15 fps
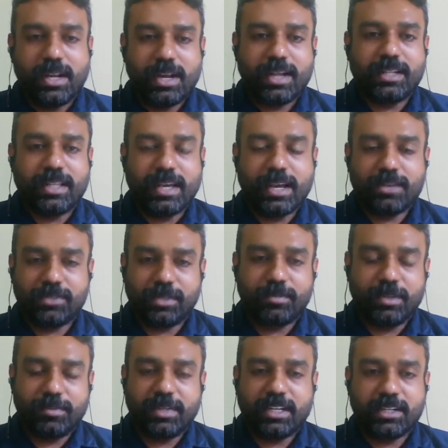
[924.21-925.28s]
And they have some
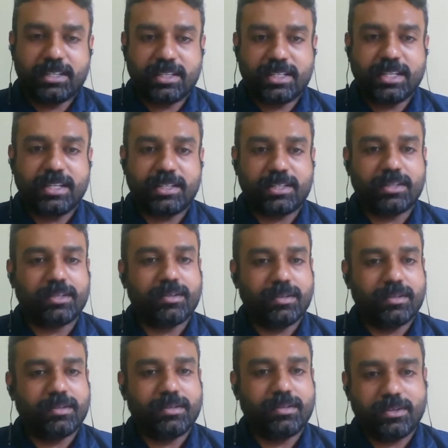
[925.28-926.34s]
limited seats,
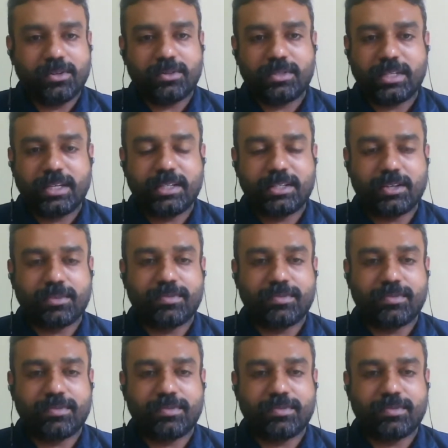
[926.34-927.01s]
seats